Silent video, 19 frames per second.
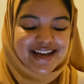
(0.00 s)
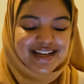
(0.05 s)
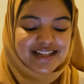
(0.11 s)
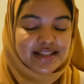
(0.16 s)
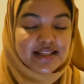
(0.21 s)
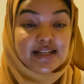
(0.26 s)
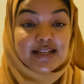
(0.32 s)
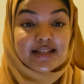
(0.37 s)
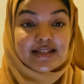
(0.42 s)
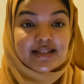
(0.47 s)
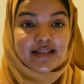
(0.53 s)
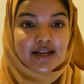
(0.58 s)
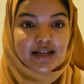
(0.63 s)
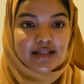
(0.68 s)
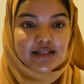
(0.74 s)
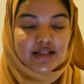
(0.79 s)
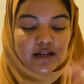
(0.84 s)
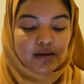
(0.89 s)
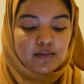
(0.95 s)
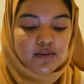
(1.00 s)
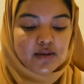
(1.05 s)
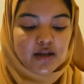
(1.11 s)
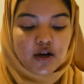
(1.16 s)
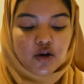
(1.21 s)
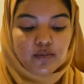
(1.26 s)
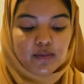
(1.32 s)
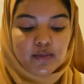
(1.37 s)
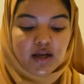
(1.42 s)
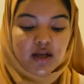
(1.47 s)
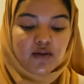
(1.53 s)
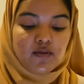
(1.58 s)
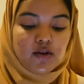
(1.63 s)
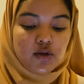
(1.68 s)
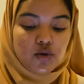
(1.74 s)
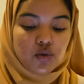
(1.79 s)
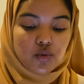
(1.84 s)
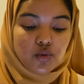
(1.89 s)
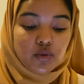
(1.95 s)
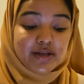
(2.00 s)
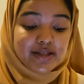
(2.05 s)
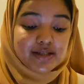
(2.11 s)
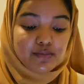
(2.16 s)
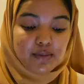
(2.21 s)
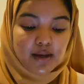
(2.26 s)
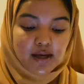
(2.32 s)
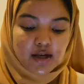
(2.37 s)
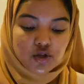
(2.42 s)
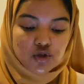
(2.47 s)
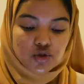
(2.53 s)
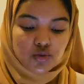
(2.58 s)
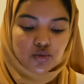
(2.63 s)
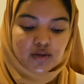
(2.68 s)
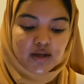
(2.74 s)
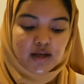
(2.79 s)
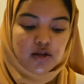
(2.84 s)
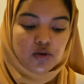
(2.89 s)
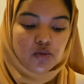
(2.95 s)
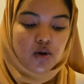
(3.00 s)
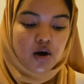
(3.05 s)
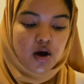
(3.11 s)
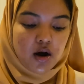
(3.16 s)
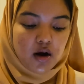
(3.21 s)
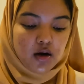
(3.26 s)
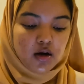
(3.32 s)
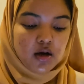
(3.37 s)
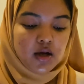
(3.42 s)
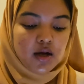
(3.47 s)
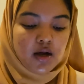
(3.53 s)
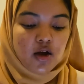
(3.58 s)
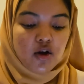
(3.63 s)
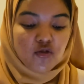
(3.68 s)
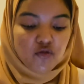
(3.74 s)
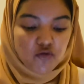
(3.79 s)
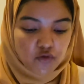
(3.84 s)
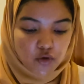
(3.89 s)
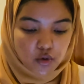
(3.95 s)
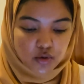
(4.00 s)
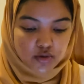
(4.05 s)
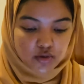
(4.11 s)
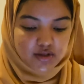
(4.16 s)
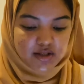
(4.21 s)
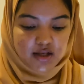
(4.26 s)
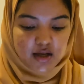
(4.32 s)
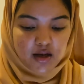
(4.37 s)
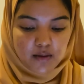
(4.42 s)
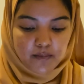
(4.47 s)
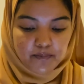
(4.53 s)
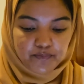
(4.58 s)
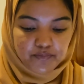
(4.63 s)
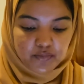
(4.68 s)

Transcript: The second tip that I'll be giving you all is making sure that you are focusing